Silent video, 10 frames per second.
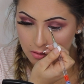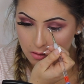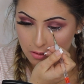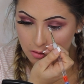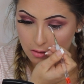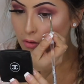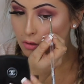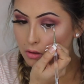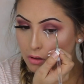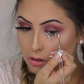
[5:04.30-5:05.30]

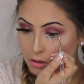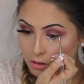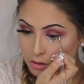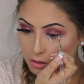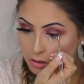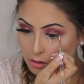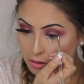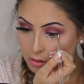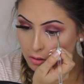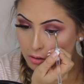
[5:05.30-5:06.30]

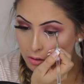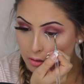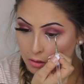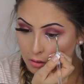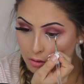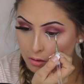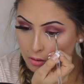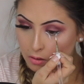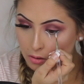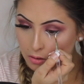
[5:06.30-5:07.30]

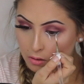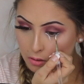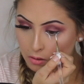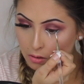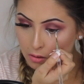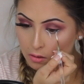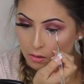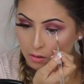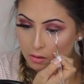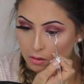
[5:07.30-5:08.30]

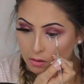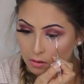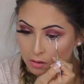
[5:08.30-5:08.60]
(no one is talking)